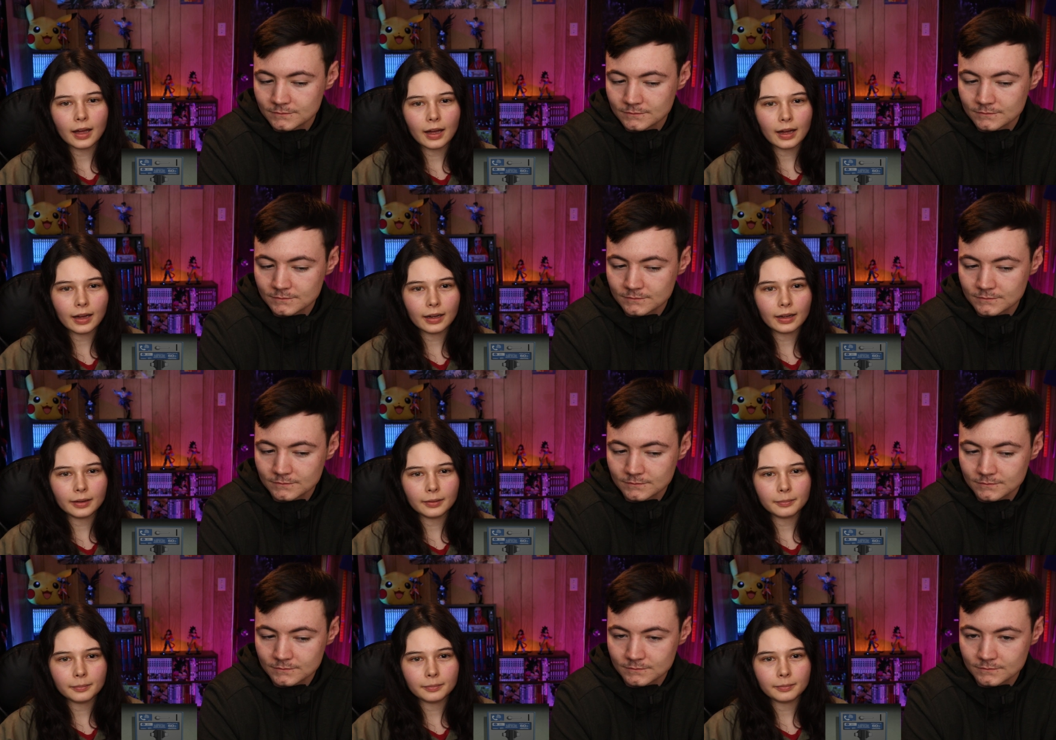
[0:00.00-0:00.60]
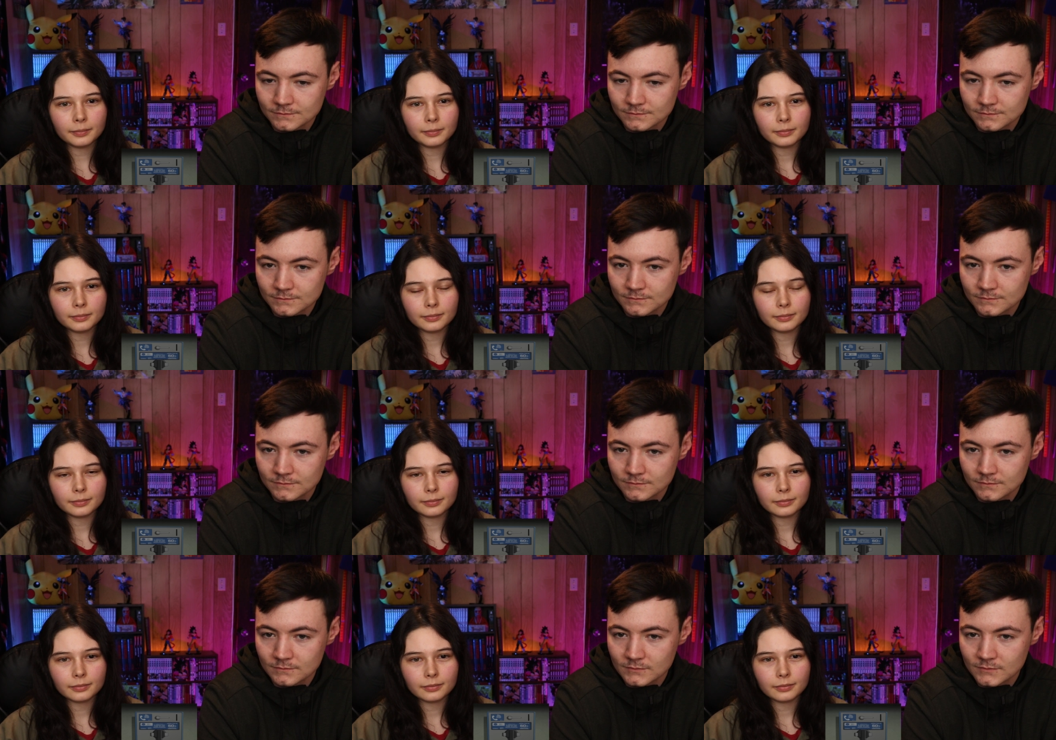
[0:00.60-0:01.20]
Speaker 1: Um,
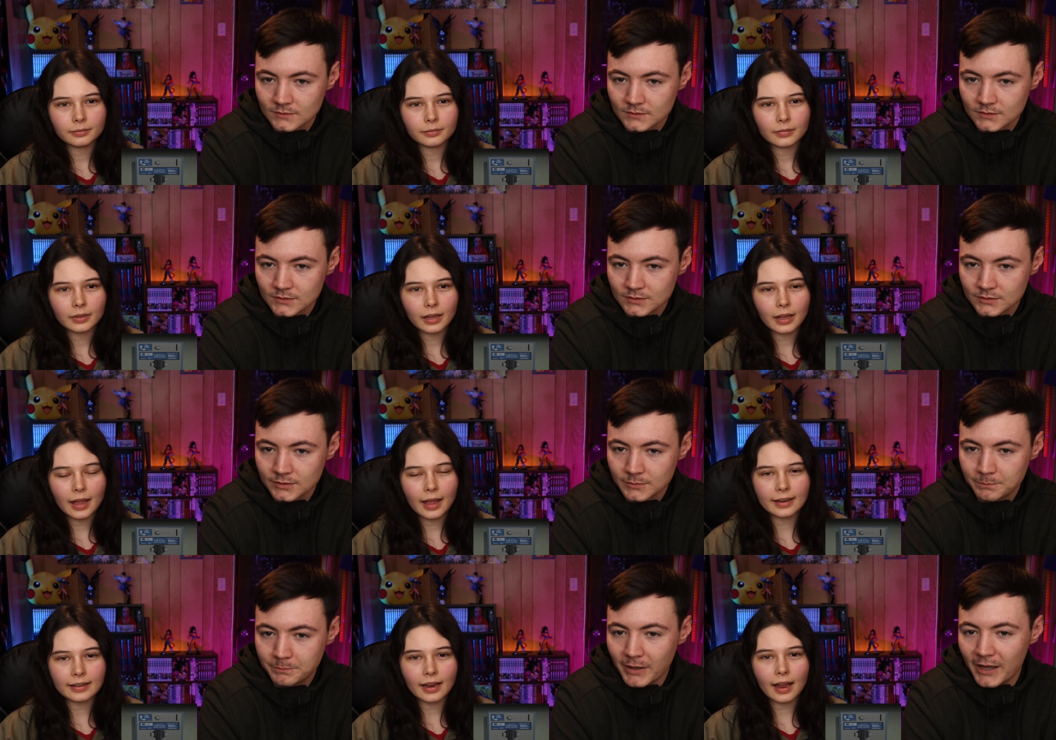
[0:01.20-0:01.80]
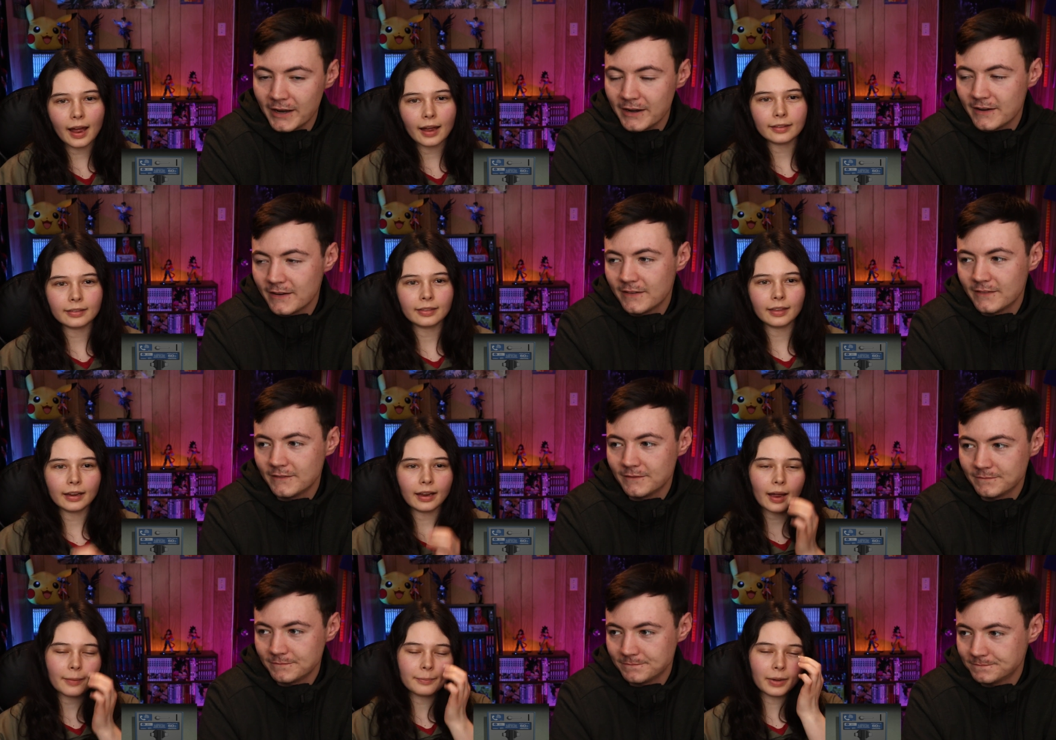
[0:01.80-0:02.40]
and but, I,
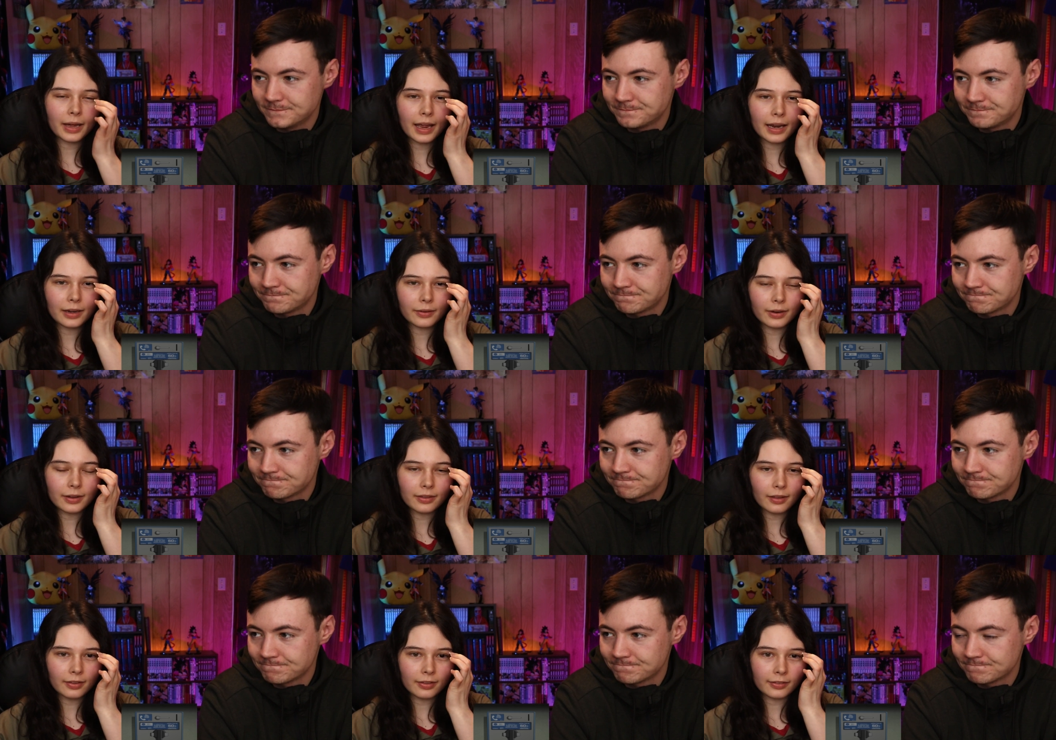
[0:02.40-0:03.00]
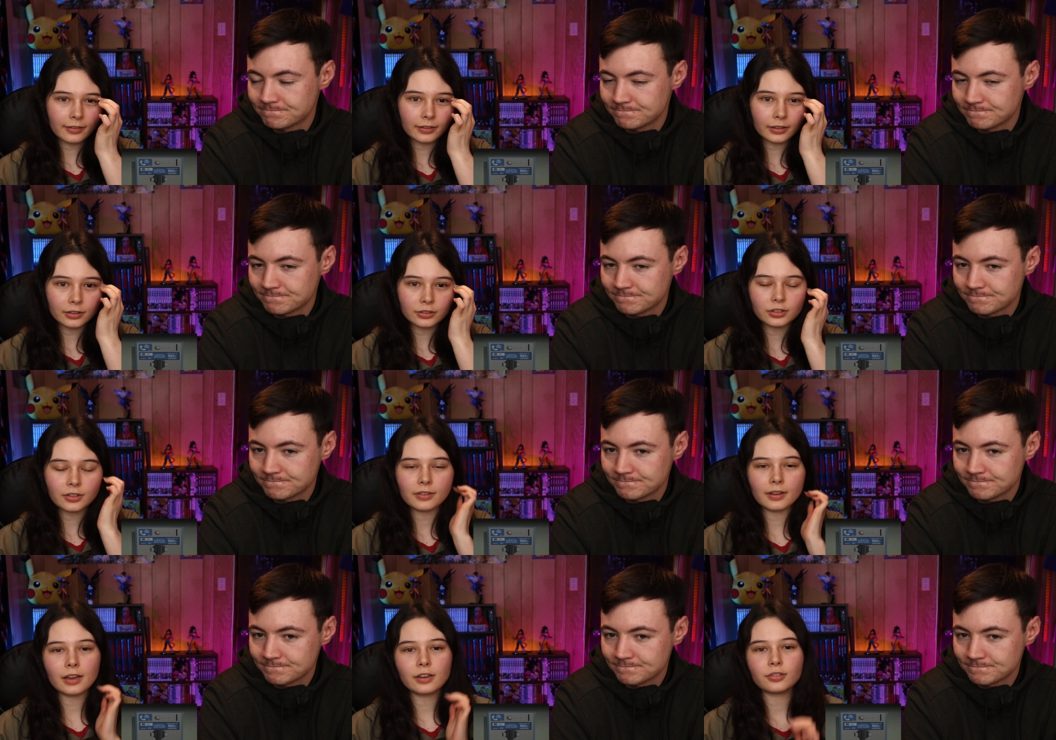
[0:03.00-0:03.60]
like, but anyways, it's still
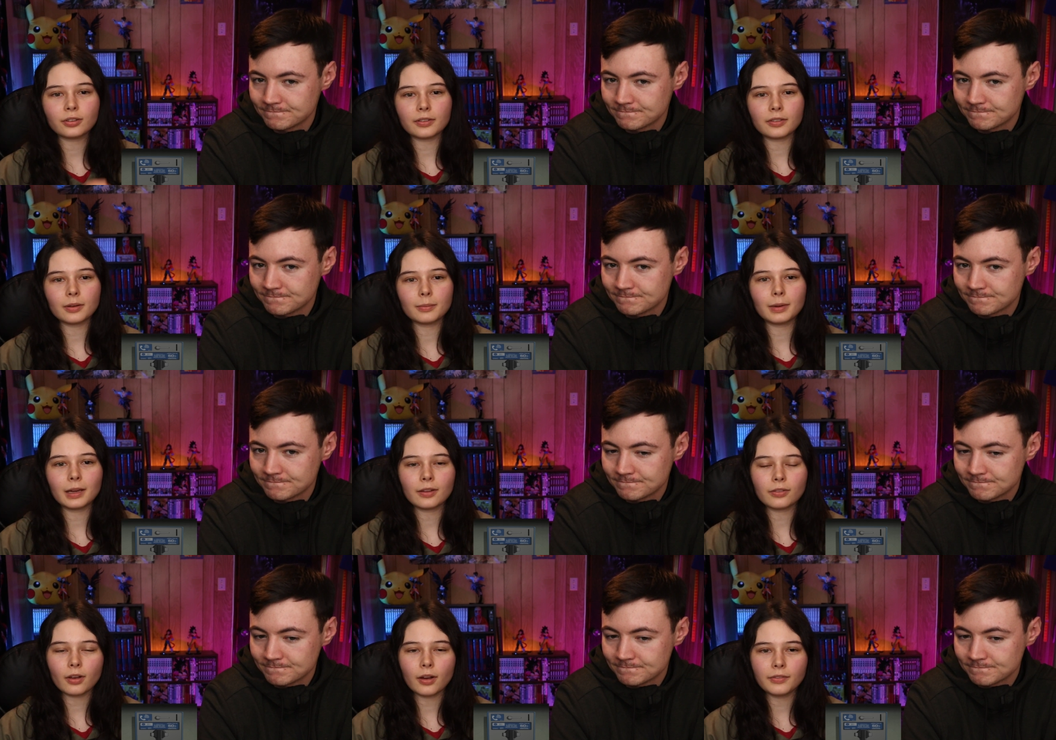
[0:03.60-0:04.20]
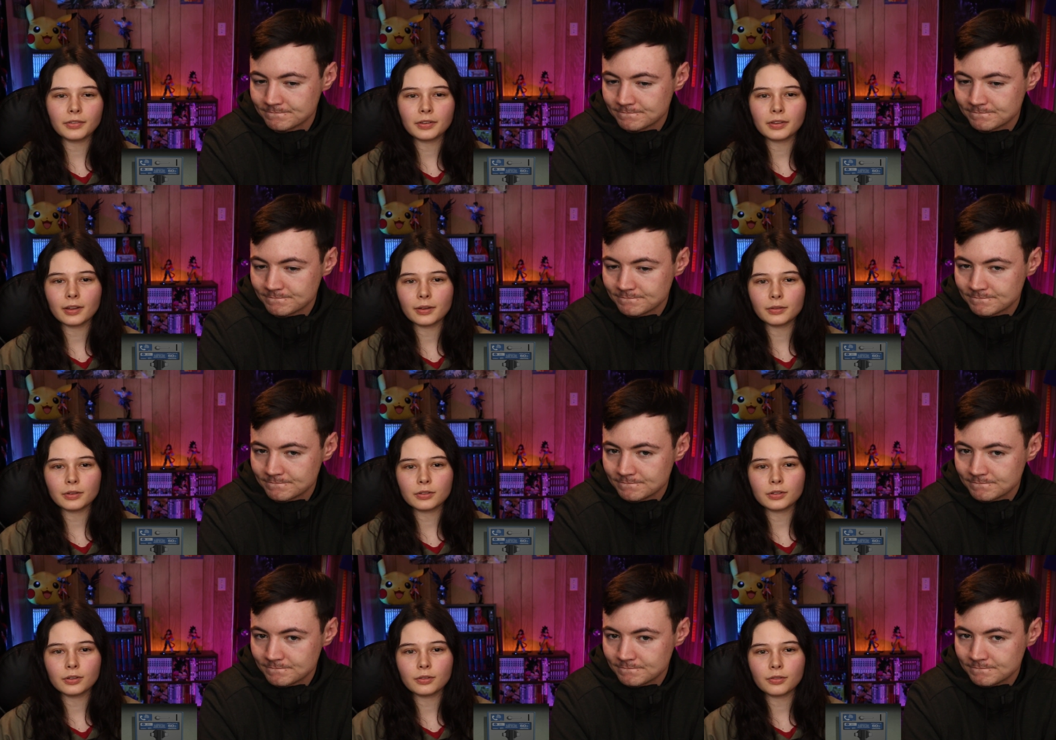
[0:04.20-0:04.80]
just interesting because obviously
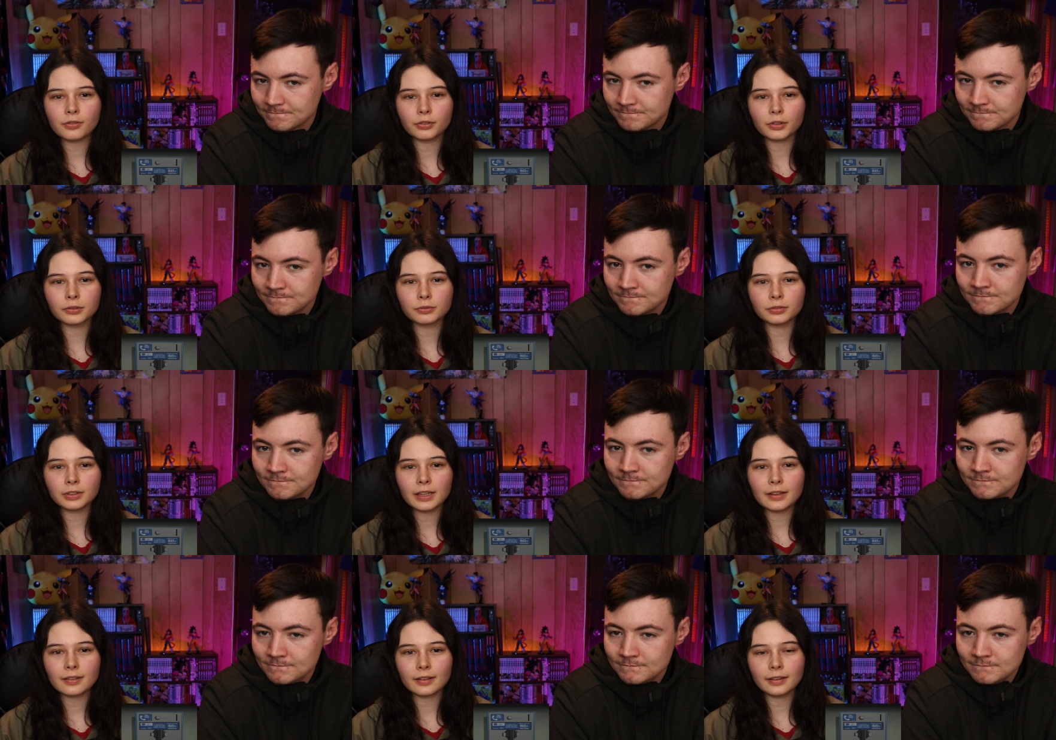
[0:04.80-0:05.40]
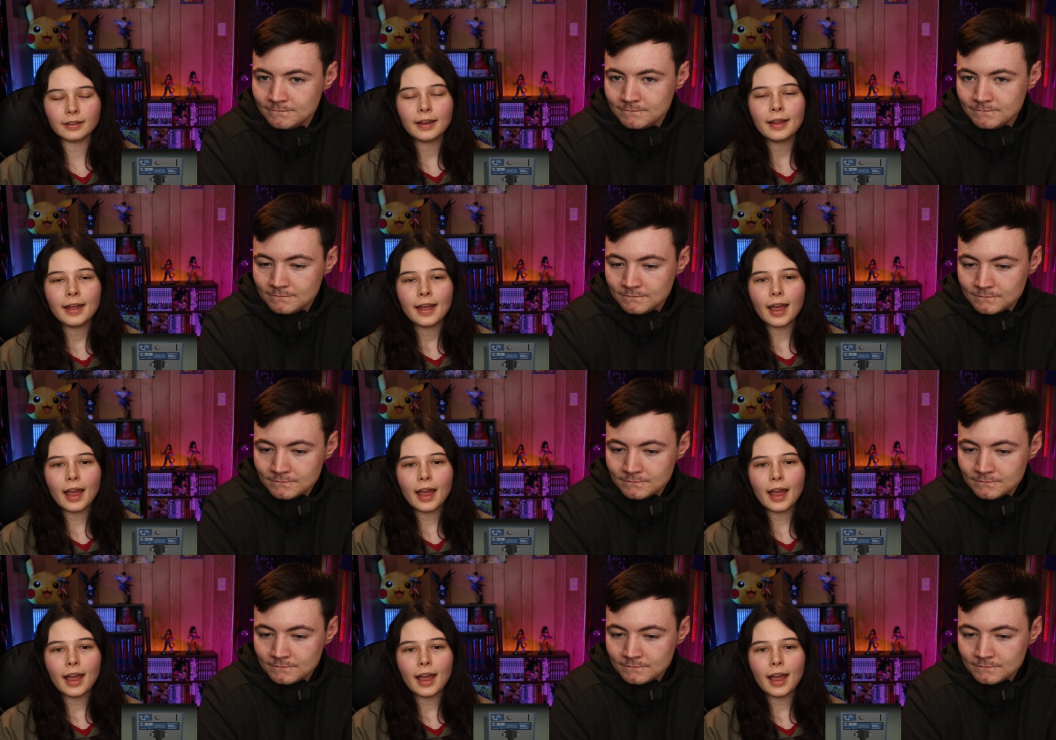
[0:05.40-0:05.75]
it was used for a reason,